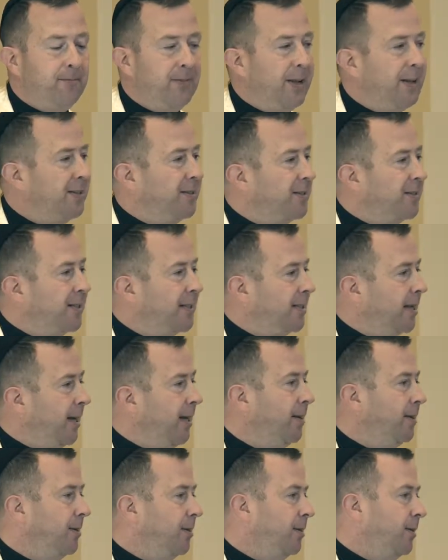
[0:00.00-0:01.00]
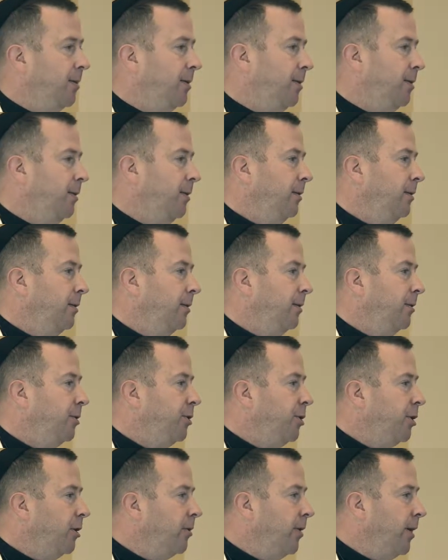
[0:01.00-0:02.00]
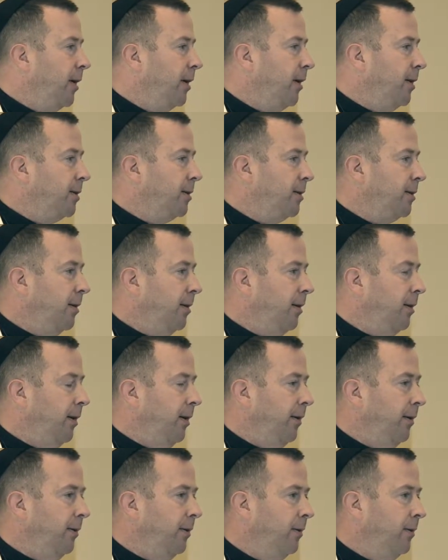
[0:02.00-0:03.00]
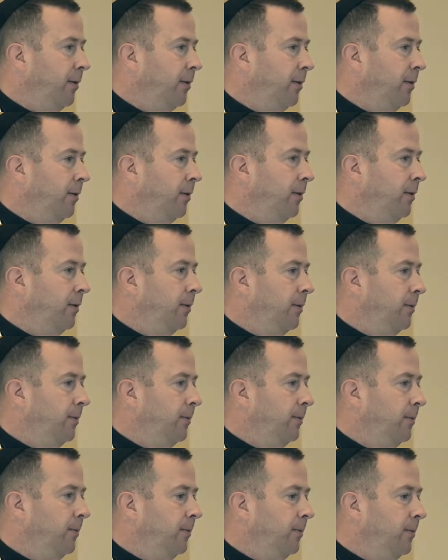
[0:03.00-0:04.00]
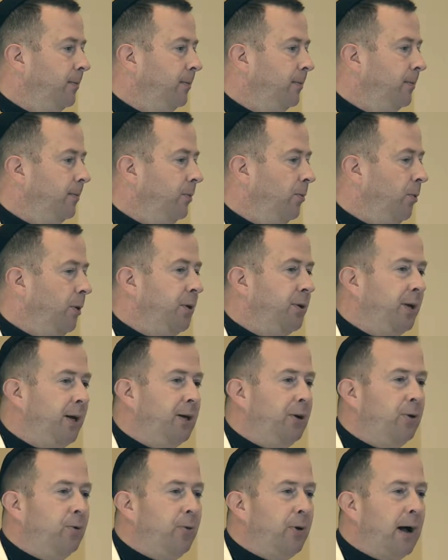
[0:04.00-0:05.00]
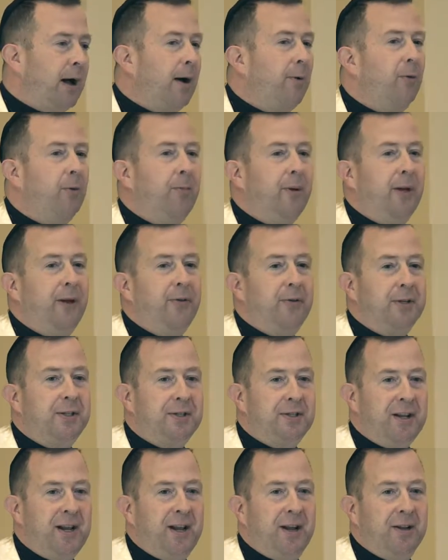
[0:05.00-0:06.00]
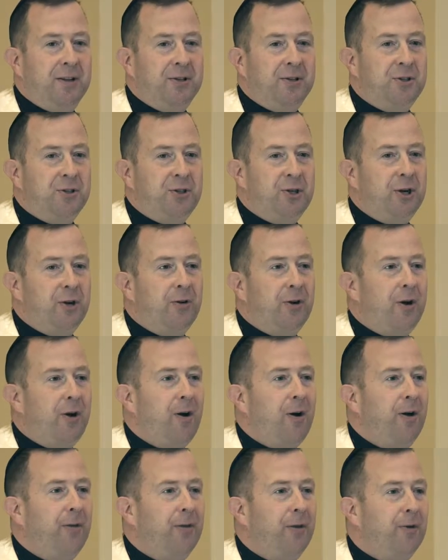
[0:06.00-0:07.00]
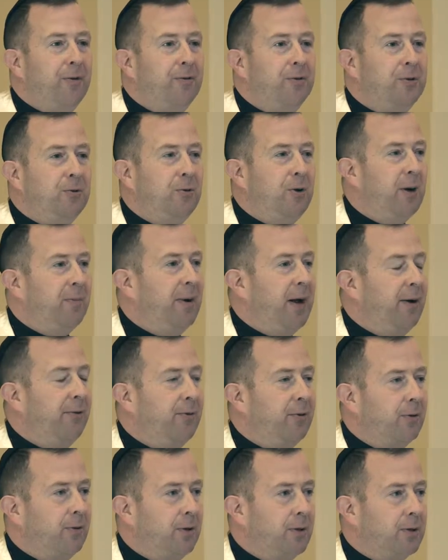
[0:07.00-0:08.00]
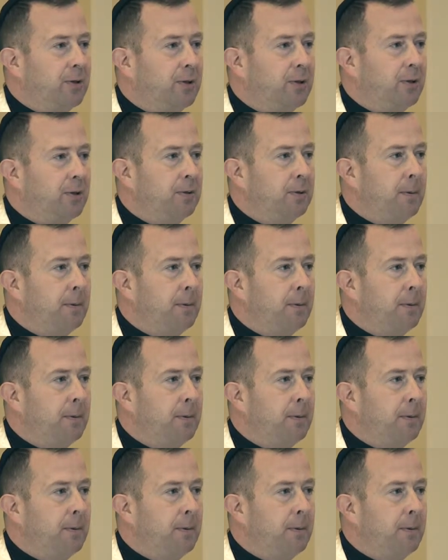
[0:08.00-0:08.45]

That's the saints cheering us on. One day you and I will be in the stands cheering on those who come after us.